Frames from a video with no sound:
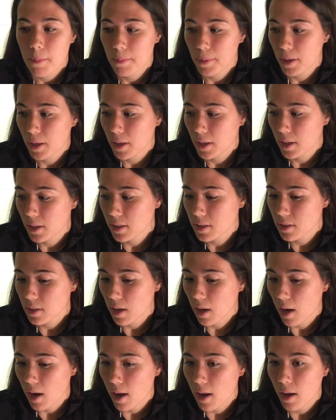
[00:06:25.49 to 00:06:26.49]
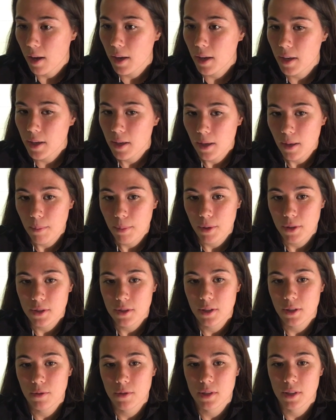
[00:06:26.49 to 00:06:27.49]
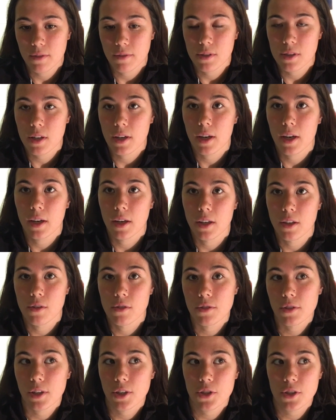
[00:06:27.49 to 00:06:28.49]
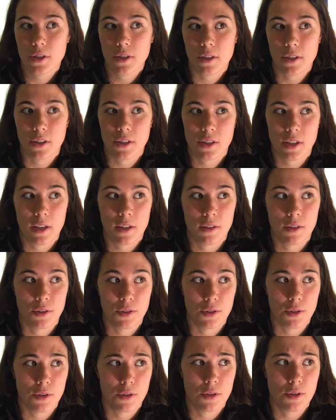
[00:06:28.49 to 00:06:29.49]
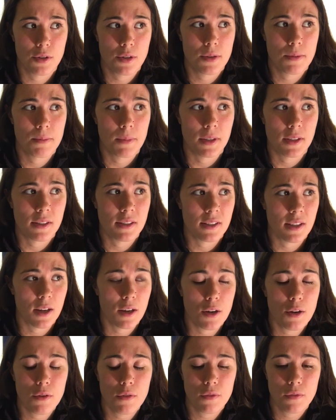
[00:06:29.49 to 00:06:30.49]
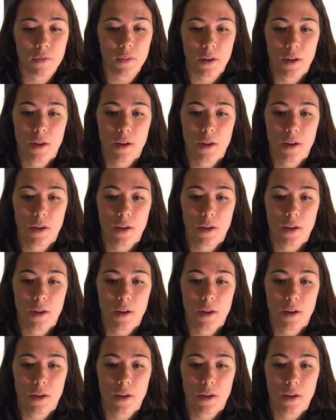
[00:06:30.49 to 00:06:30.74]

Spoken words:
But I personally was never taught how to use crutches. I just kind of learned myself.